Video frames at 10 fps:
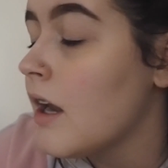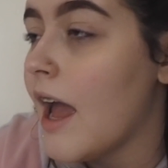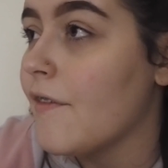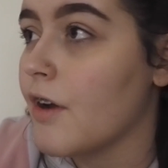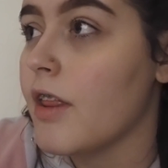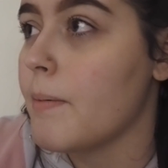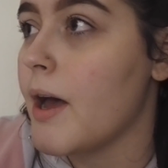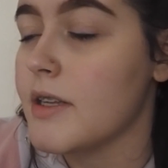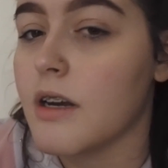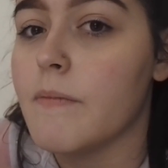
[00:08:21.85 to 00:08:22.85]
Like, every other
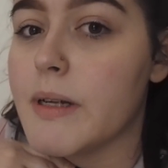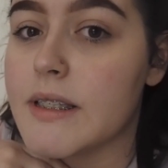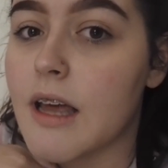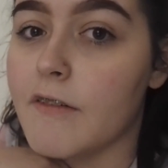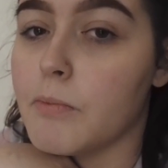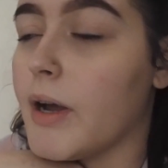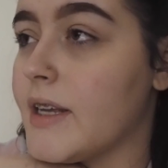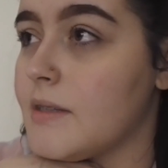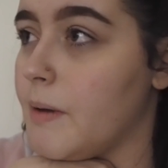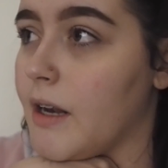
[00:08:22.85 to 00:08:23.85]
person I've been served by
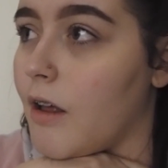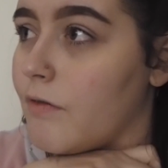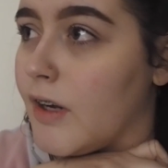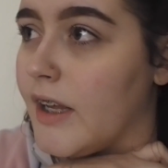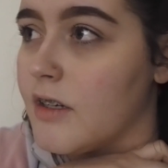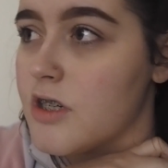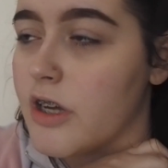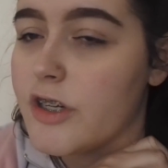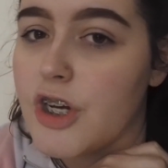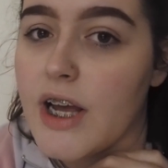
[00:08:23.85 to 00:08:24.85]
has been lovely and just
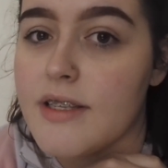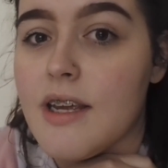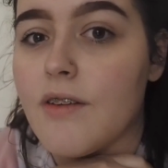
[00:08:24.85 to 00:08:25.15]
like chatty